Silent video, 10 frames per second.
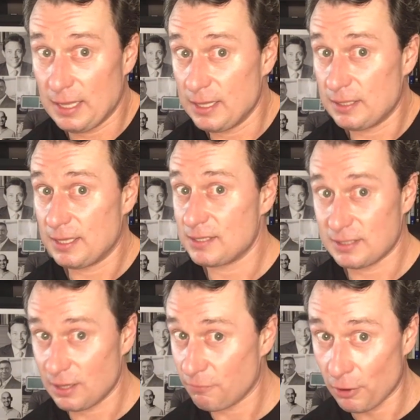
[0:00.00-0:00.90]
this
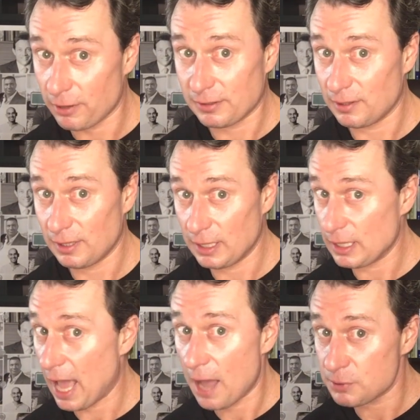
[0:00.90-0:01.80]
stuff worked.
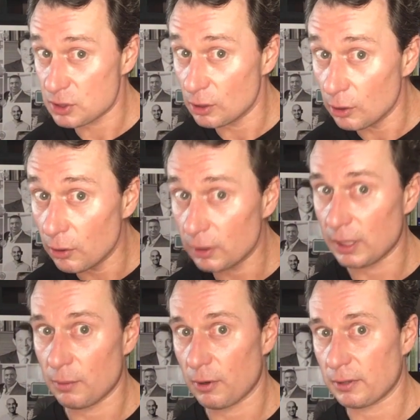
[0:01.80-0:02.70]
It
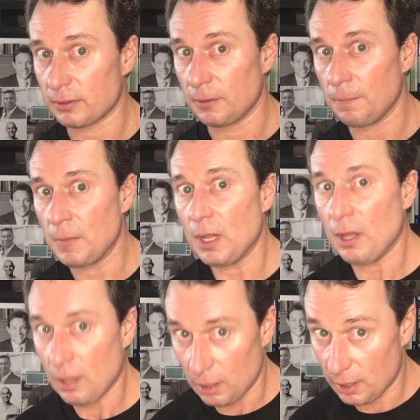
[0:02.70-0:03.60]
absolutely worked.
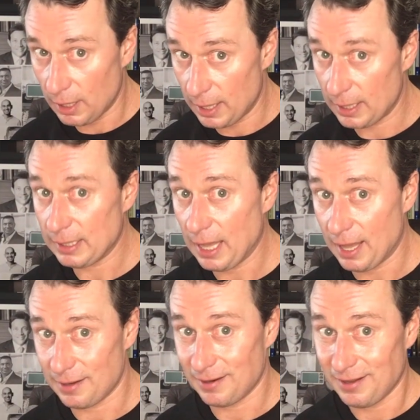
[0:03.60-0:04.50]
And
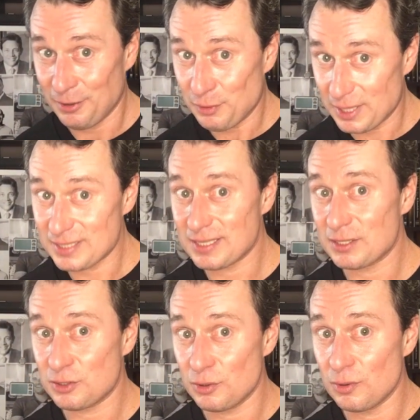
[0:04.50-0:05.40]
again, this is